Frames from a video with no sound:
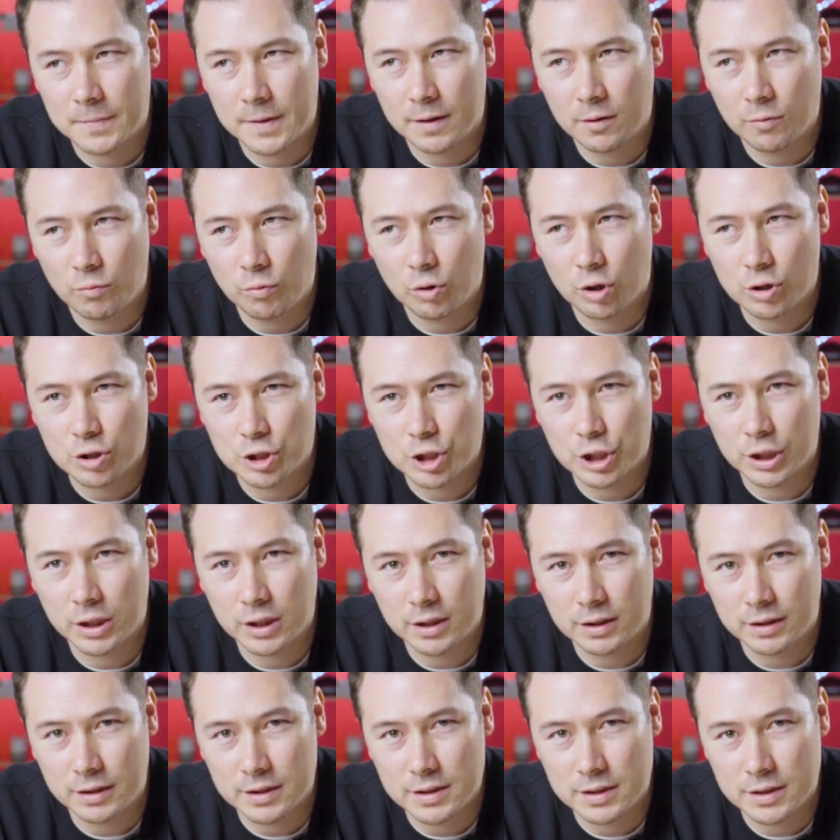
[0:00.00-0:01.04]
that are watching
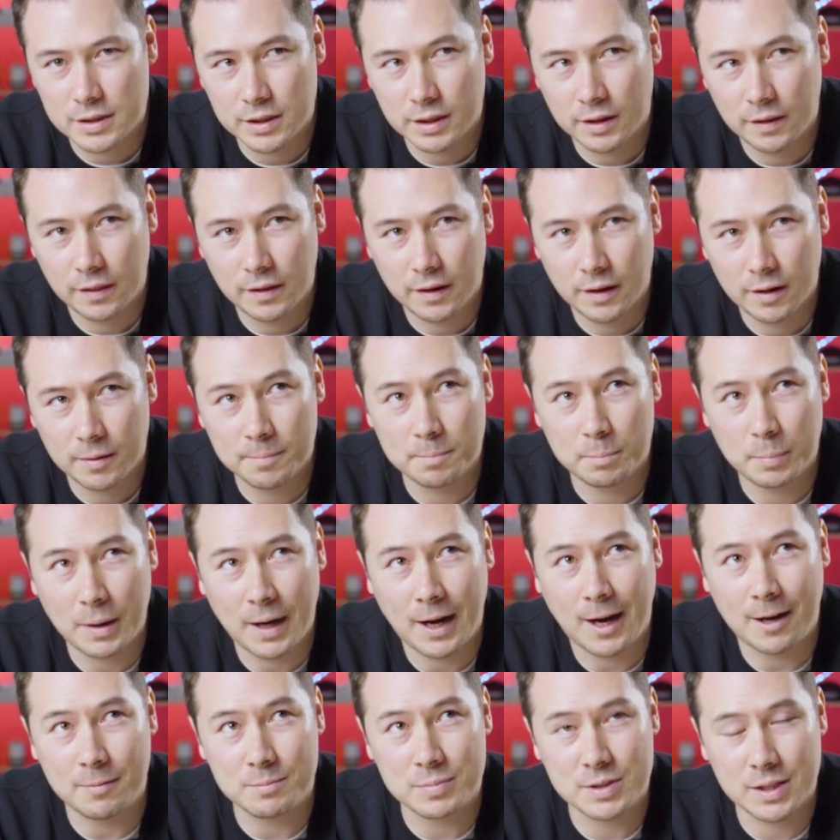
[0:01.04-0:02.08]
and listening that
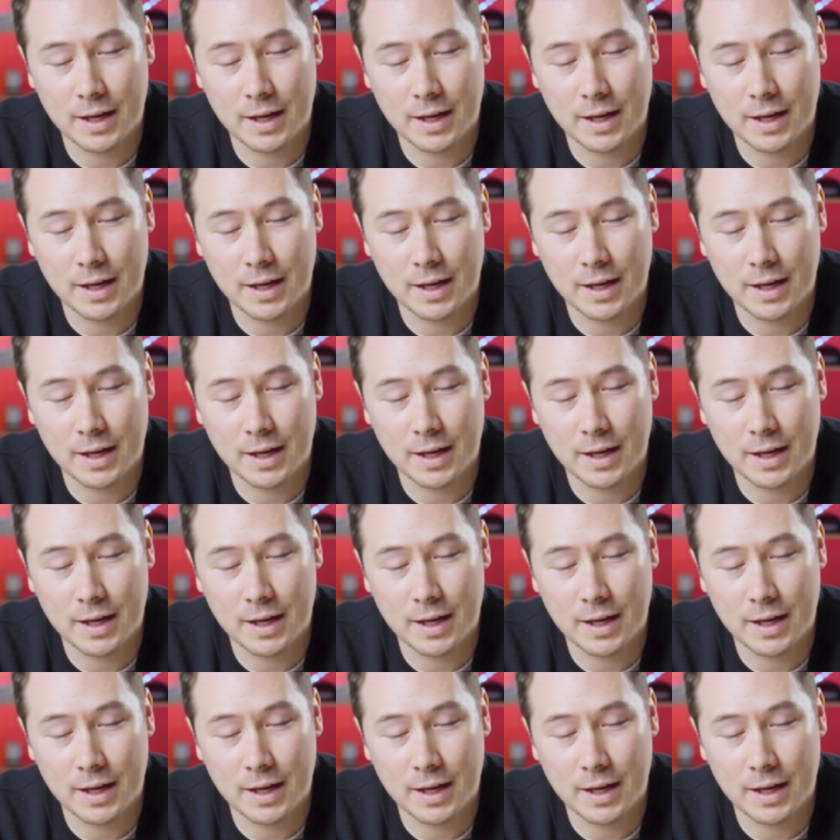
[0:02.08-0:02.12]
perhaps